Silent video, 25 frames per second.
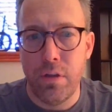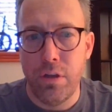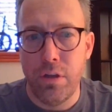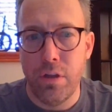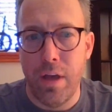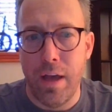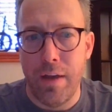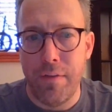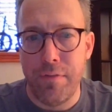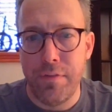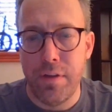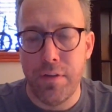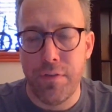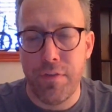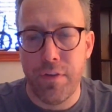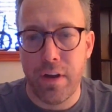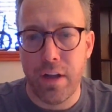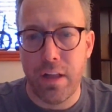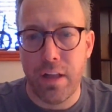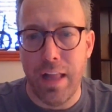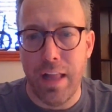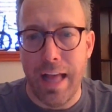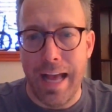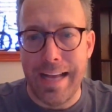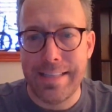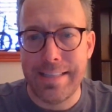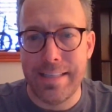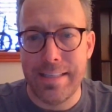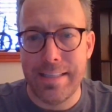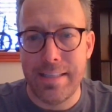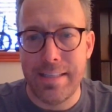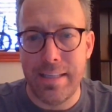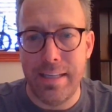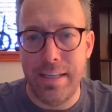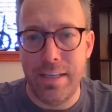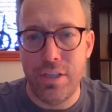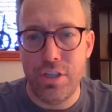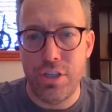you'll have different
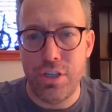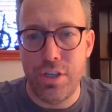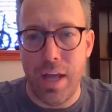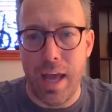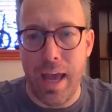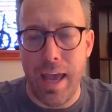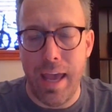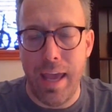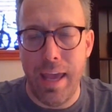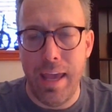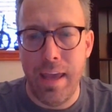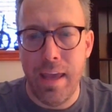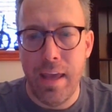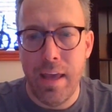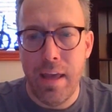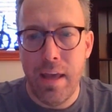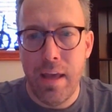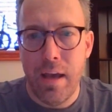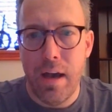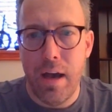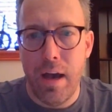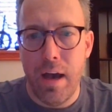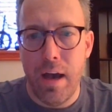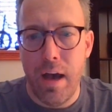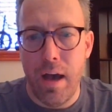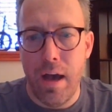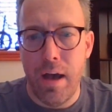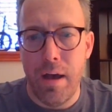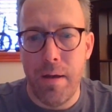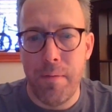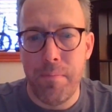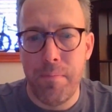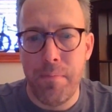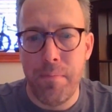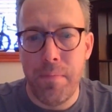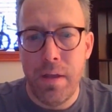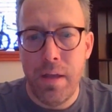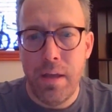classes each day.
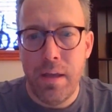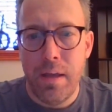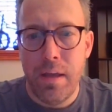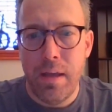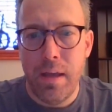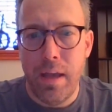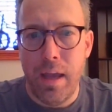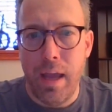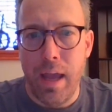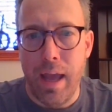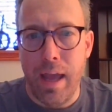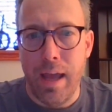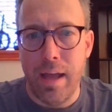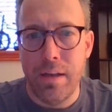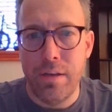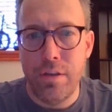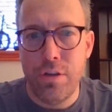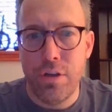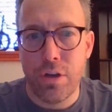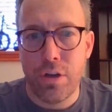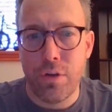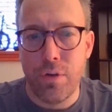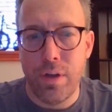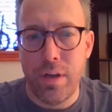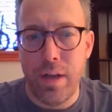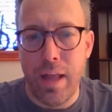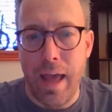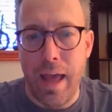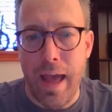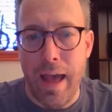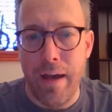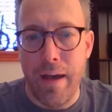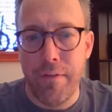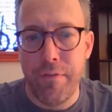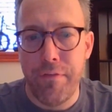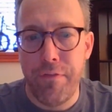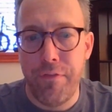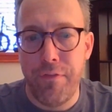And you're going to
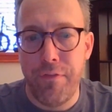have